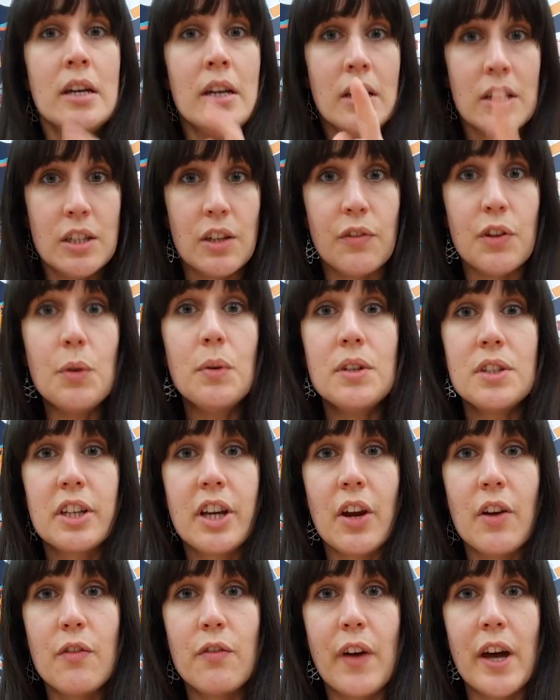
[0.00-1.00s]
So if you want to
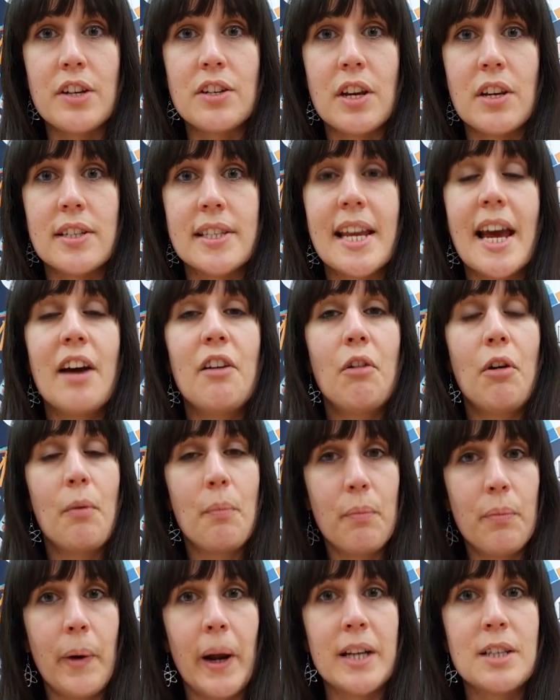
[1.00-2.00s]
go and fetch those now,
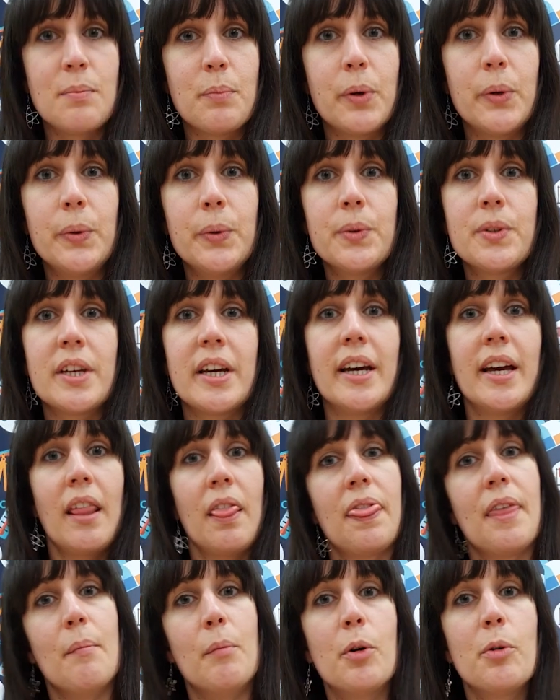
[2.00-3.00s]
press pause and
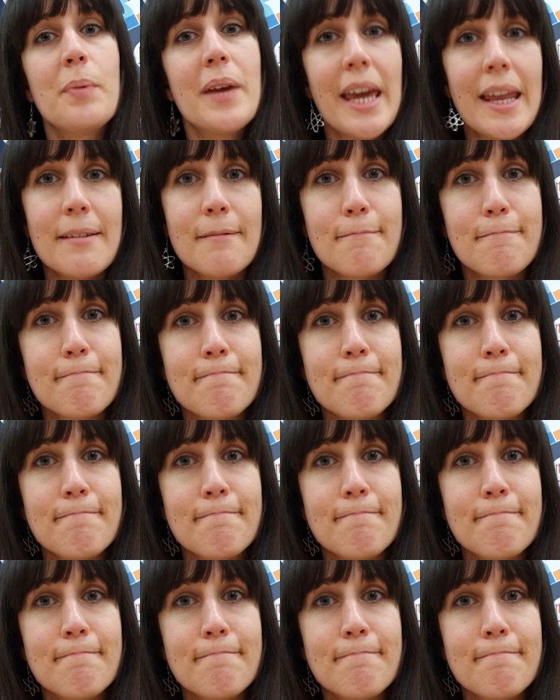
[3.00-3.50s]
then we'll begin.